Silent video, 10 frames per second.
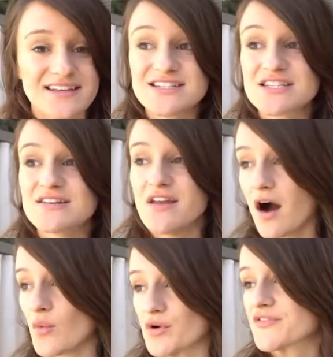It did
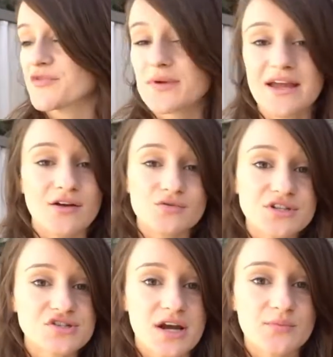not work for me. I
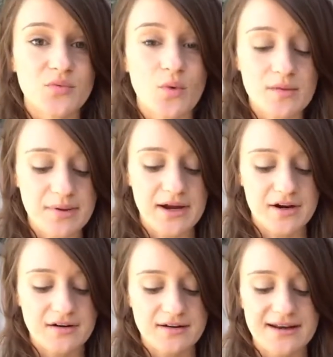only tried with one
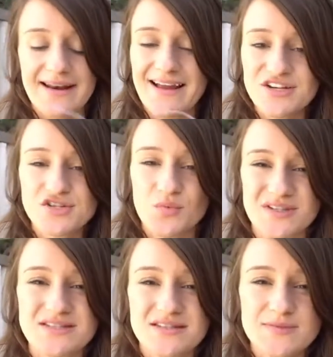pair, and it actually
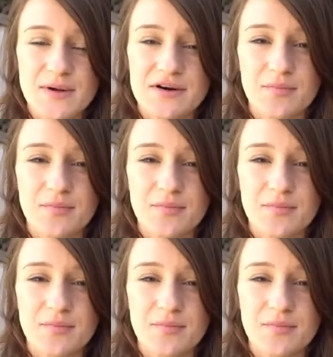wasn't this pair.